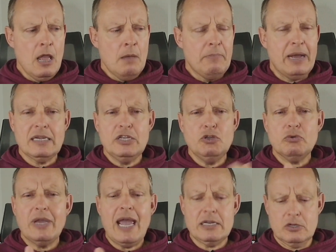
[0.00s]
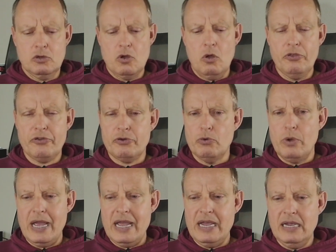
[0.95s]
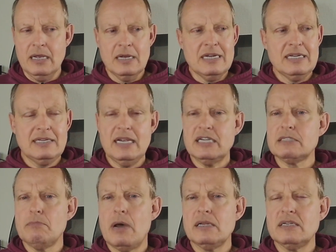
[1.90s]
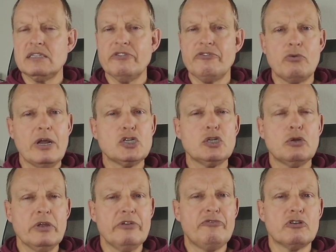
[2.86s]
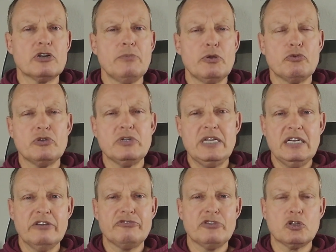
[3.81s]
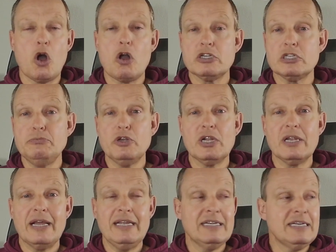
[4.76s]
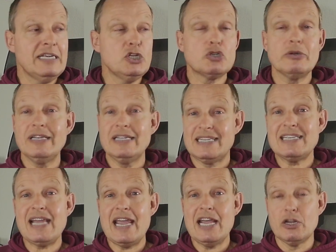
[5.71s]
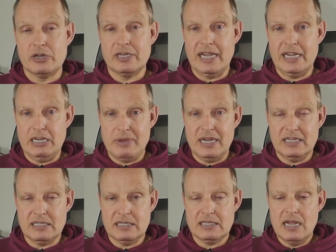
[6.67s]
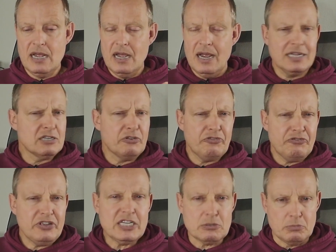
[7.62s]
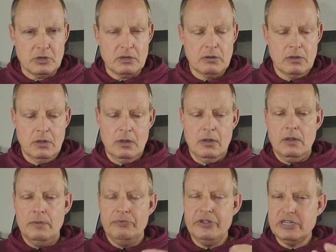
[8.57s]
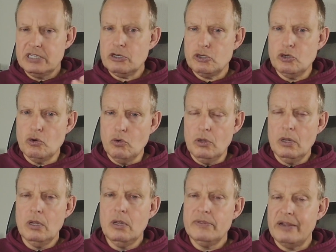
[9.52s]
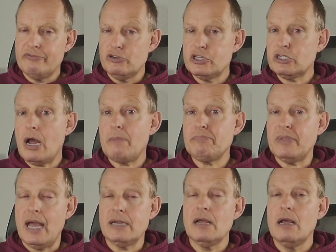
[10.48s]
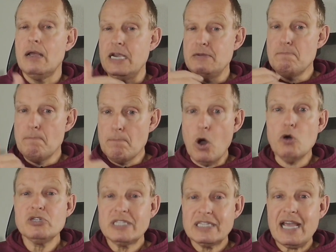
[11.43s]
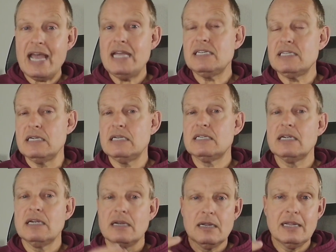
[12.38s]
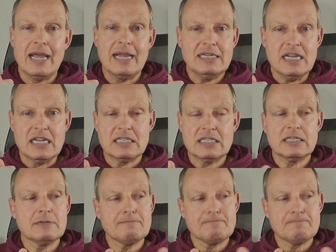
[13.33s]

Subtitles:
But you can't go through a 6 months differential reinforcement routine if the dog is mutilating and injuring his tail on a daily basis. That's not feasible. This is a tool that will stop that in most cases like this,